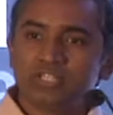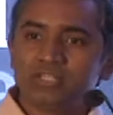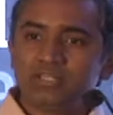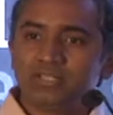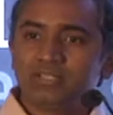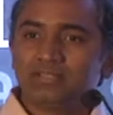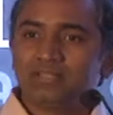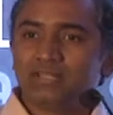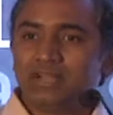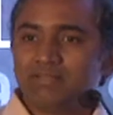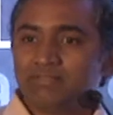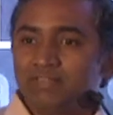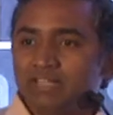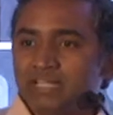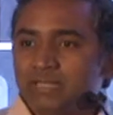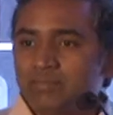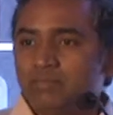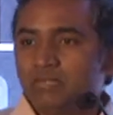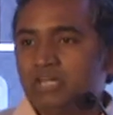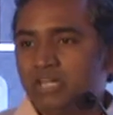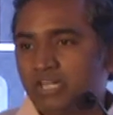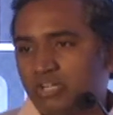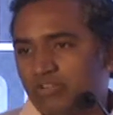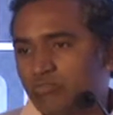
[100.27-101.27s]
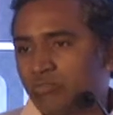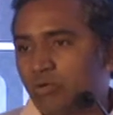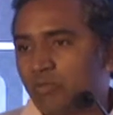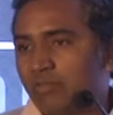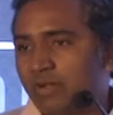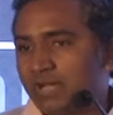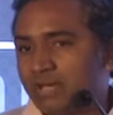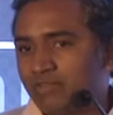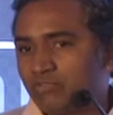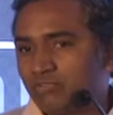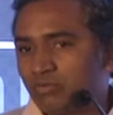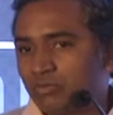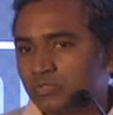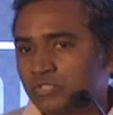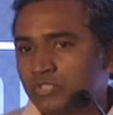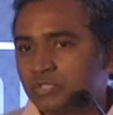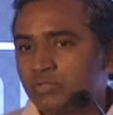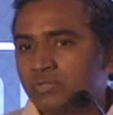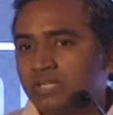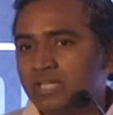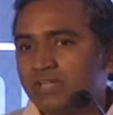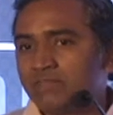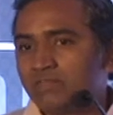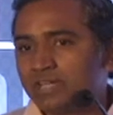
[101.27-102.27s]
in the availability of mobile phones.
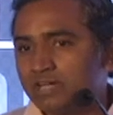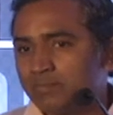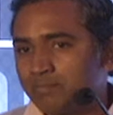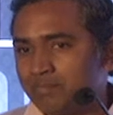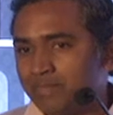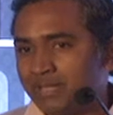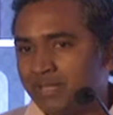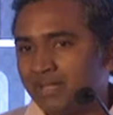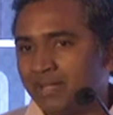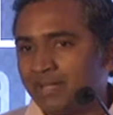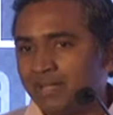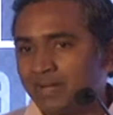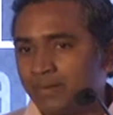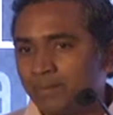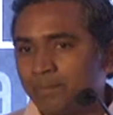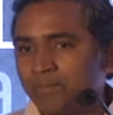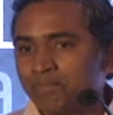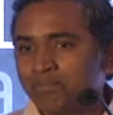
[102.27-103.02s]
So even in Bihar,